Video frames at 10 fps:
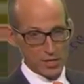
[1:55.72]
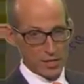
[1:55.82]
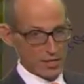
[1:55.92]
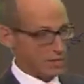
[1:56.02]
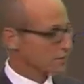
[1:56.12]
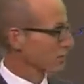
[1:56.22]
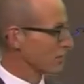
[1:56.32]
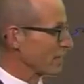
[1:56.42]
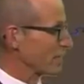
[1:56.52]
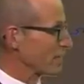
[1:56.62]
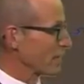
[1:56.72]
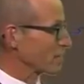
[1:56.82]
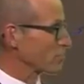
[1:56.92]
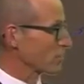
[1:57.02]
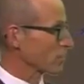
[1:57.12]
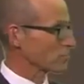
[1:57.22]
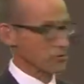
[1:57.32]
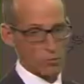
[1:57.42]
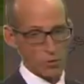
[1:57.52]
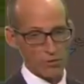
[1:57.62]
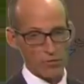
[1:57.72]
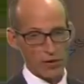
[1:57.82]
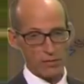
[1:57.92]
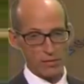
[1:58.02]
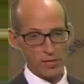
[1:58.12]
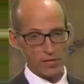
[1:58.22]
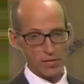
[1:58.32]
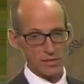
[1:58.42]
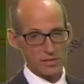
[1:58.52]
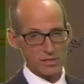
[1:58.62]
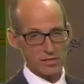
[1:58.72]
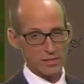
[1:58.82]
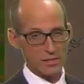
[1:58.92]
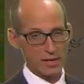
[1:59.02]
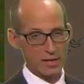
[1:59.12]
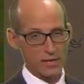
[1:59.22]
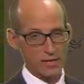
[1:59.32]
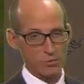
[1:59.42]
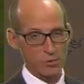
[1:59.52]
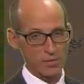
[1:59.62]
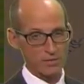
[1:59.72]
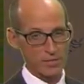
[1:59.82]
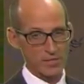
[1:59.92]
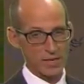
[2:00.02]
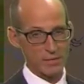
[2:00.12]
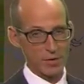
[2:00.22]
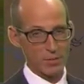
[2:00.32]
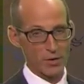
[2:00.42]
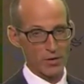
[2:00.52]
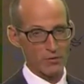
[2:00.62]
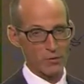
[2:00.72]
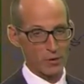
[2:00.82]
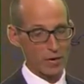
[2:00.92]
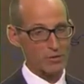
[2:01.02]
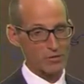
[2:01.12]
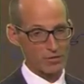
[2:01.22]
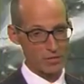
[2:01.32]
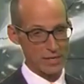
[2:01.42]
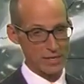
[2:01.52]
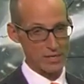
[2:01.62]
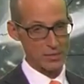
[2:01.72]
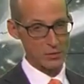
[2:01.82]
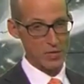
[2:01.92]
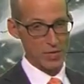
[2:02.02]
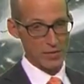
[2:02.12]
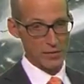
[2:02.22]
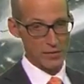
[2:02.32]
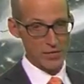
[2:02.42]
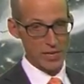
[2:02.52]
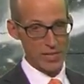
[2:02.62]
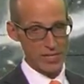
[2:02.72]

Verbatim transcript: as far as the heat index, 100 to 105 plus. And guess what? Same ballpark for our Sunday, too. Futurecast